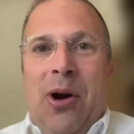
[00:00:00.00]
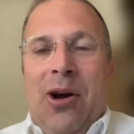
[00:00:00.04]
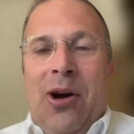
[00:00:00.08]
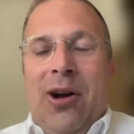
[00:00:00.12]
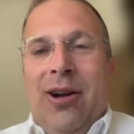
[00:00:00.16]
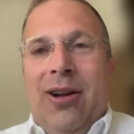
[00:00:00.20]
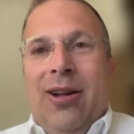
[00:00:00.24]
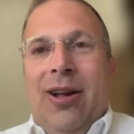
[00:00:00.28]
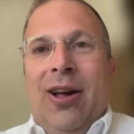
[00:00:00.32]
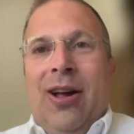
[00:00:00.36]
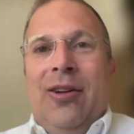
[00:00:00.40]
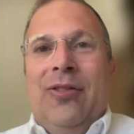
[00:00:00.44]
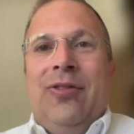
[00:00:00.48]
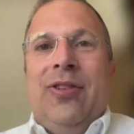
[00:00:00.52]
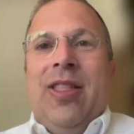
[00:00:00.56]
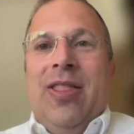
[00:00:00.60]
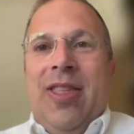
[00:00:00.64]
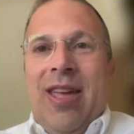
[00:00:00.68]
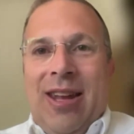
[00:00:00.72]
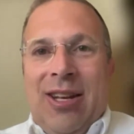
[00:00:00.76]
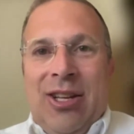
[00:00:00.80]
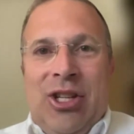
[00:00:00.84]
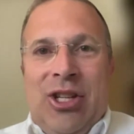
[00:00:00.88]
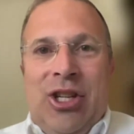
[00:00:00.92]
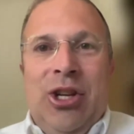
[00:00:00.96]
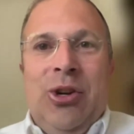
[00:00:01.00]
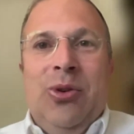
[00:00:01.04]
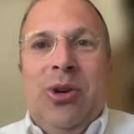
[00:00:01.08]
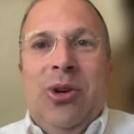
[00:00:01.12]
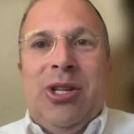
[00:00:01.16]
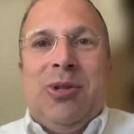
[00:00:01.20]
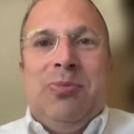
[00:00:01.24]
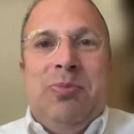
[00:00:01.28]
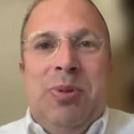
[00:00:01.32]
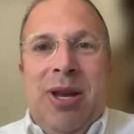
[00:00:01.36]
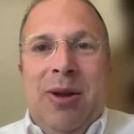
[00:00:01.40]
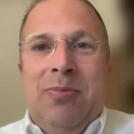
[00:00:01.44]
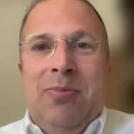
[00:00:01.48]
a part of that
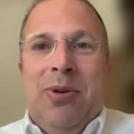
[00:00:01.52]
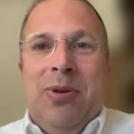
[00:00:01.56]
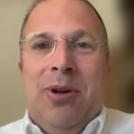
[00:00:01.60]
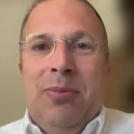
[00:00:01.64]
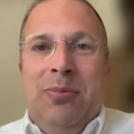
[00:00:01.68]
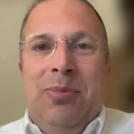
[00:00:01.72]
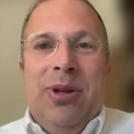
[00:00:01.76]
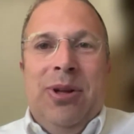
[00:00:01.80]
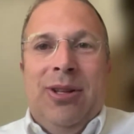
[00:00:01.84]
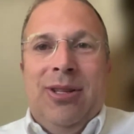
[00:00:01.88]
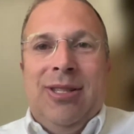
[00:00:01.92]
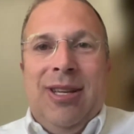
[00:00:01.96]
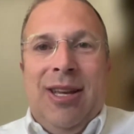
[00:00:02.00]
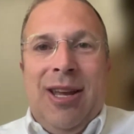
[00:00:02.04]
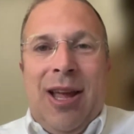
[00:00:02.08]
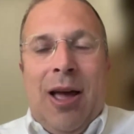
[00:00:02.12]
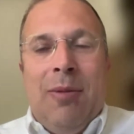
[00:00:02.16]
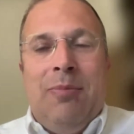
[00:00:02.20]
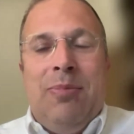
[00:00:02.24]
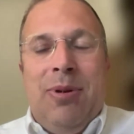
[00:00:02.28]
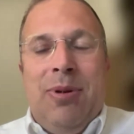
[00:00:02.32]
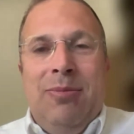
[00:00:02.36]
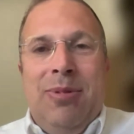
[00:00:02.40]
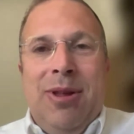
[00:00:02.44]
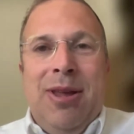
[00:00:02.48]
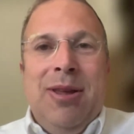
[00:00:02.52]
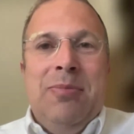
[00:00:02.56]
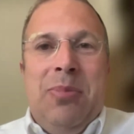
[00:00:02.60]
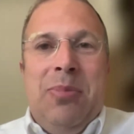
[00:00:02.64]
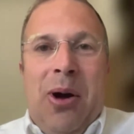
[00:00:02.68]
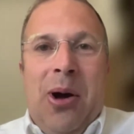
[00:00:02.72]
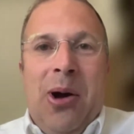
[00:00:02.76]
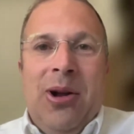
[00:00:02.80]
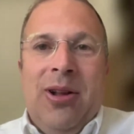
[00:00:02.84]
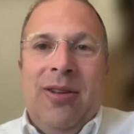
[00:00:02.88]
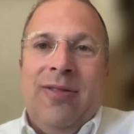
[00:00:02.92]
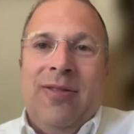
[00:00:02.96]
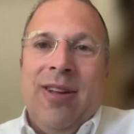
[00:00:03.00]
Jewish people building up and being
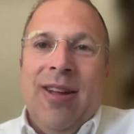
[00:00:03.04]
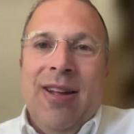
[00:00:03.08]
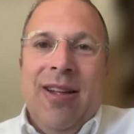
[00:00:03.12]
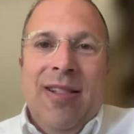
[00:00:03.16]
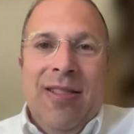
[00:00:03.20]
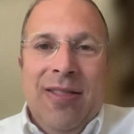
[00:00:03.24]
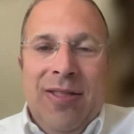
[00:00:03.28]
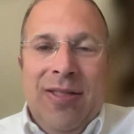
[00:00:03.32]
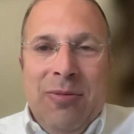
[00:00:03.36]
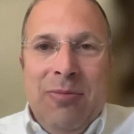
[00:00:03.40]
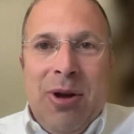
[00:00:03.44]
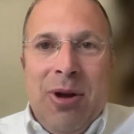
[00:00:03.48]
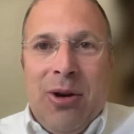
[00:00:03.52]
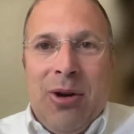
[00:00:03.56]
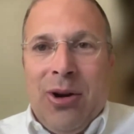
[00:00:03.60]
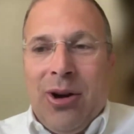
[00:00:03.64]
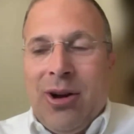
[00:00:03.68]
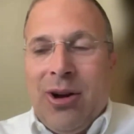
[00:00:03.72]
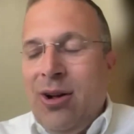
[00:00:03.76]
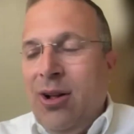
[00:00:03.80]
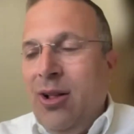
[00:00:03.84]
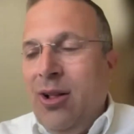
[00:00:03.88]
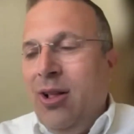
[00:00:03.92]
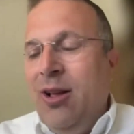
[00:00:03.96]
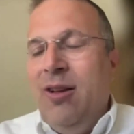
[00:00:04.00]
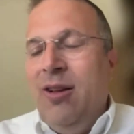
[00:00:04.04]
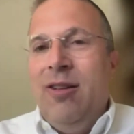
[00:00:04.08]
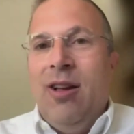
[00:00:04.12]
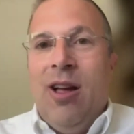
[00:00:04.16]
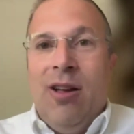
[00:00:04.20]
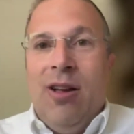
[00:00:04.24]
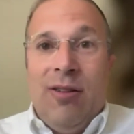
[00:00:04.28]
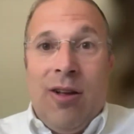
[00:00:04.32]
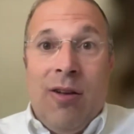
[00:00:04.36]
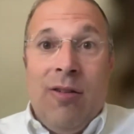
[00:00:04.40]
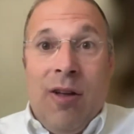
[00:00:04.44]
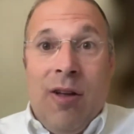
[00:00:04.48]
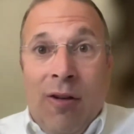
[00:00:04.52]
part of the miracle
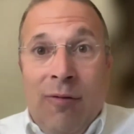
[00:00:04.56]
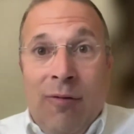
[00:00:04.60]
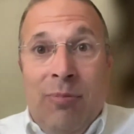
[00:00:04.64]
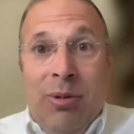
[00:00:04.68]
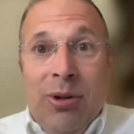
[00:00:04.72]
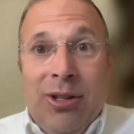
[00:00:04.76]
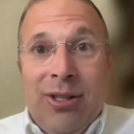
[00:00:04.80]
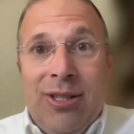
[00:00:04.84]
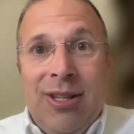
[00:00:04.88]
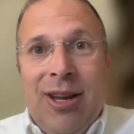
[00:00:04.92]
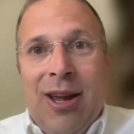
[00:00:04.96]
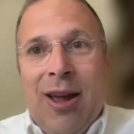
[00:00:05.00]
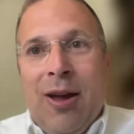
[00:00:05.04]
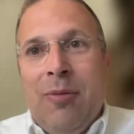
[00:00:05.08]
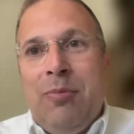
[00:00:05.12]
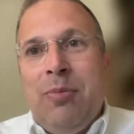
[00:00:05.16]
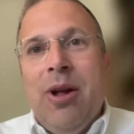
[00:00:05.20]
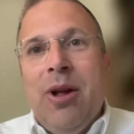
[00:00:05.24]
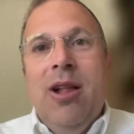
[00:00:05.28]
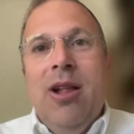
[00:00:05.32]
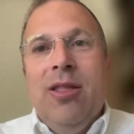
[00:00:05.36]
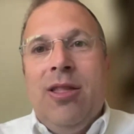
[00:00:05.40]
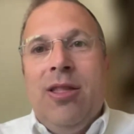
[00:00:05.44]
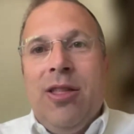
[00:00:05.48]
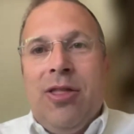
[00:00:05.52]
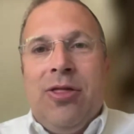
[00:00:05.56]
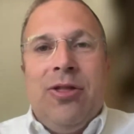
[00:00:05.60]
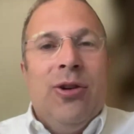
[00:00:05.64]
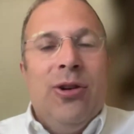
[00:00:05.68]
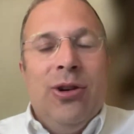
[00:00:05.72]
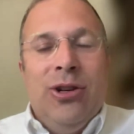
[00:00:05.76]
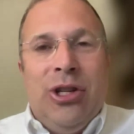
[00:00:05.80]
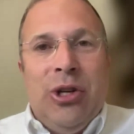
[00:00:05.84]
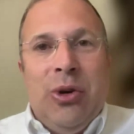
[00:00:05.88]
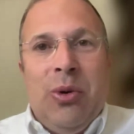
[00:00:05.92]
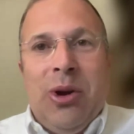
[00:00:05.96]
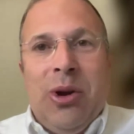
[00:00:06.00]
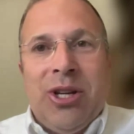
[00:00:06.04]
of building up the
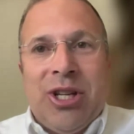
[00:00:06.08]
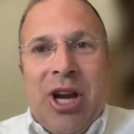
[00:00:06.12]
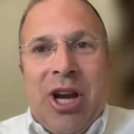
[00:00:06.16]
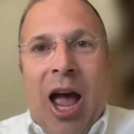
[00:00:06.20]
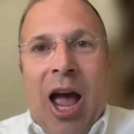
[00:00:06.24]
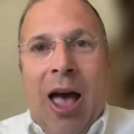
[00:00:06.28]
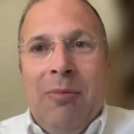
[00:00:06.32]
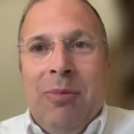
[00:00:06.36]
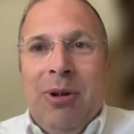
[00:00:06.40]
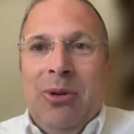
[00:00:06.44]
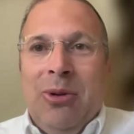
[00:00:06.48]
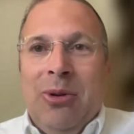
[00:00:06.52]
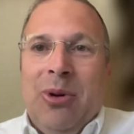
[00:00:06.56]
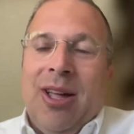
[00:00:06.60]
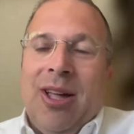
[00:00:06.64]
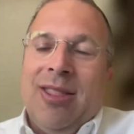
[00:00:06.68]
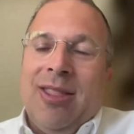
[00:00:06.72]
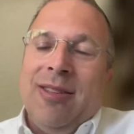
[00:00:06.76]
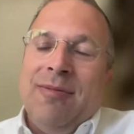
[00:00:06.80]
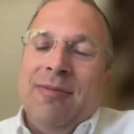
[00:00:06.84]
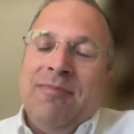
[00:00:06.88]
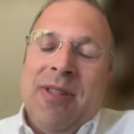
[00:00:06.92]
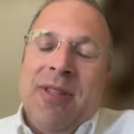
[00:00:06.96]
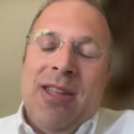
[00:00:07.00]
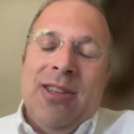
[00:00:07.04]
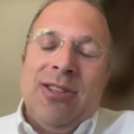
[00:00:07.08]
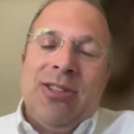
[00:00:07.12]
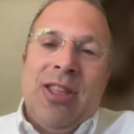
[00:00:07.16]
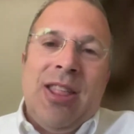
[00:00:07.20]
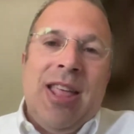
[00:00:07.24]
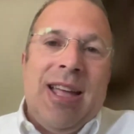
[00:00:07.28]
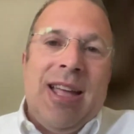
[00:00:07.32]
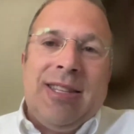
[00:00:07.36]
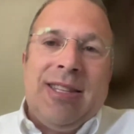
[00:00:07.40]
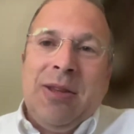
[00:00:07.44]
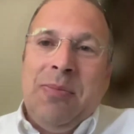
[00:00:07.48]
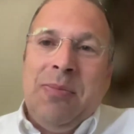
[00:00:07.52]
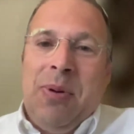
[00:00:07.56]
third Jewish Commonwealth.
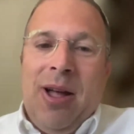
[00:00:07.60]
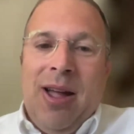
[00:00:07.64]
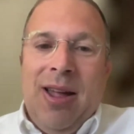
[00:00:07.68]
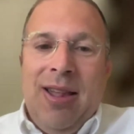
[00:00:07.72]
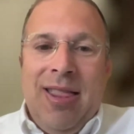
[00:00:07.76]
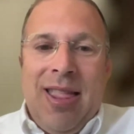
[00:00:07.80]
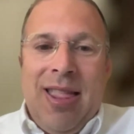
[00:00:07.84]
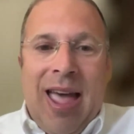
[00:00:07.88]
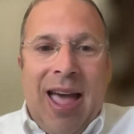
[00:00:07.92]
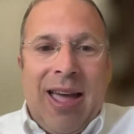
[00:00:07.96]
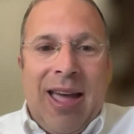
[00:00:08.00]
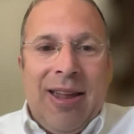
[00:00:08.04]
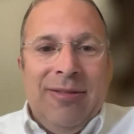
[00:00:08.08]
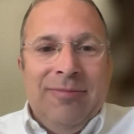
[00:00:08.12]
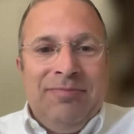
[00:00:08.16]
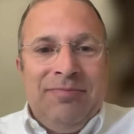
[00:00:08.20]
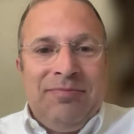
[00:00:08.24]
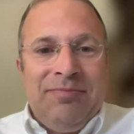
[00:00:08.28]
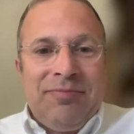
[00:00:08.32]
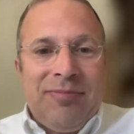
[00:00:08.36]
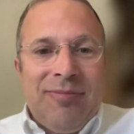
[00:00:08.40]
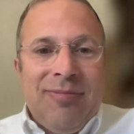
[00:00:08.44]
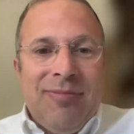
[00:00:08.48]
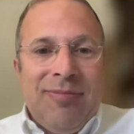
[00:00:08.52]
So that's upon that.